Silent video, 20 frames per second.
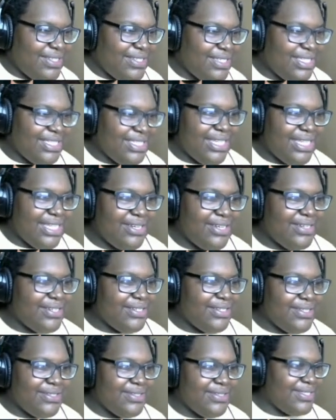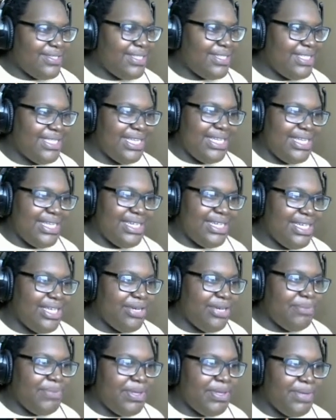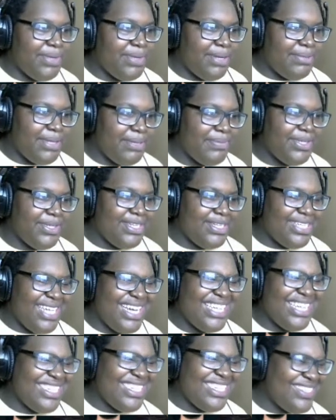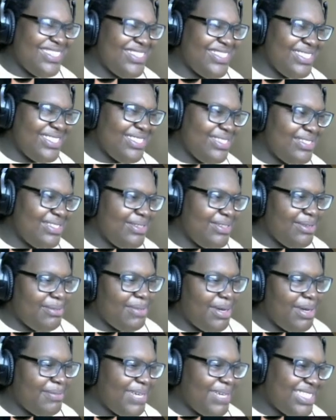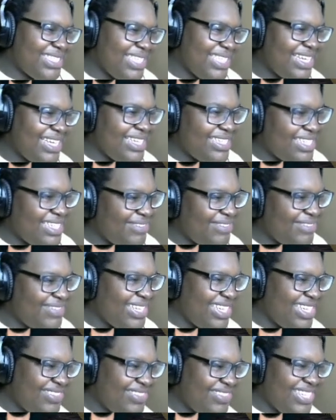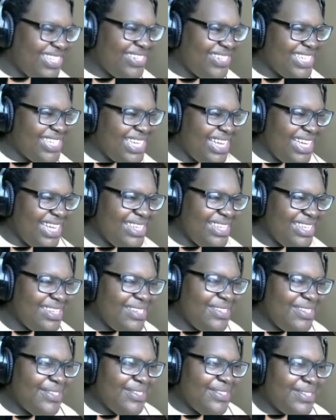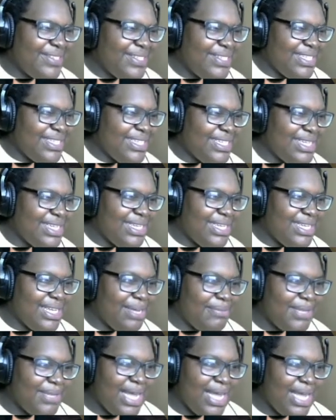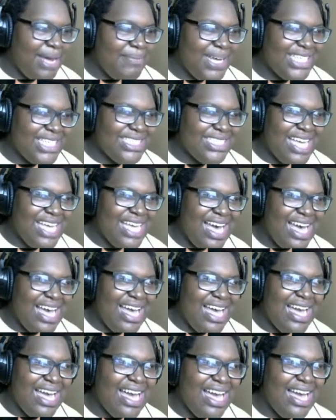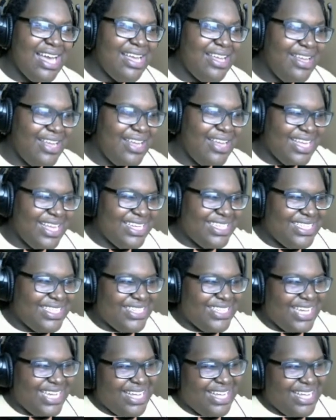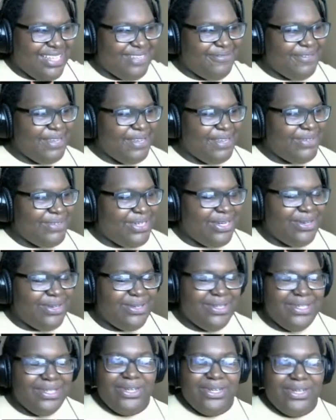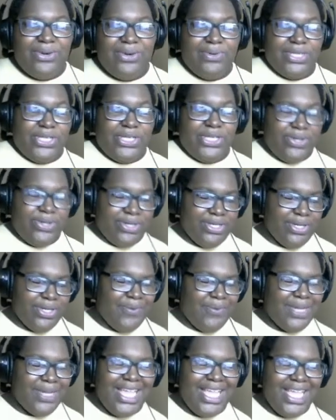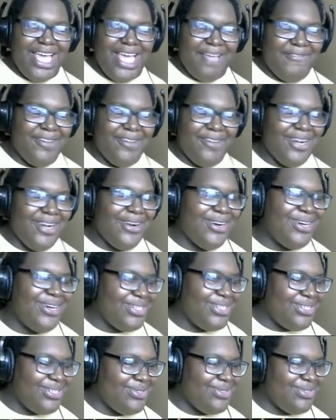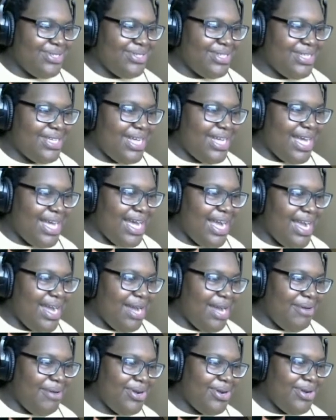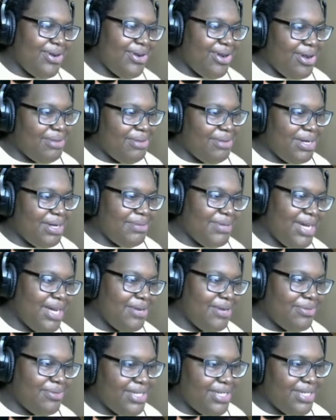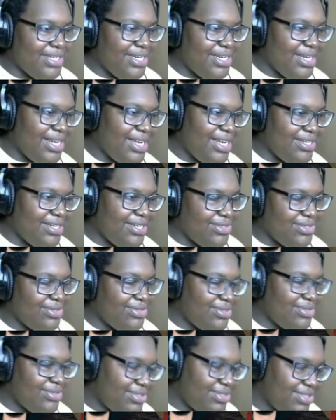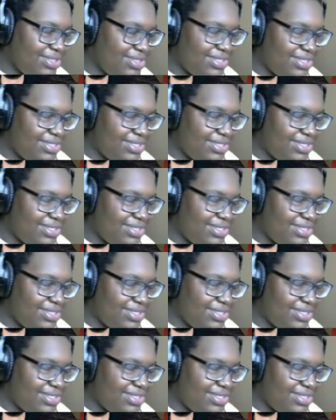It's like, Kill Bill on number 9. I'm on my side. I'm like, okay. Let me on my side. And then you got Fabvl go with the chorus. What the F you gonna do? I'm on my mind. What can I do?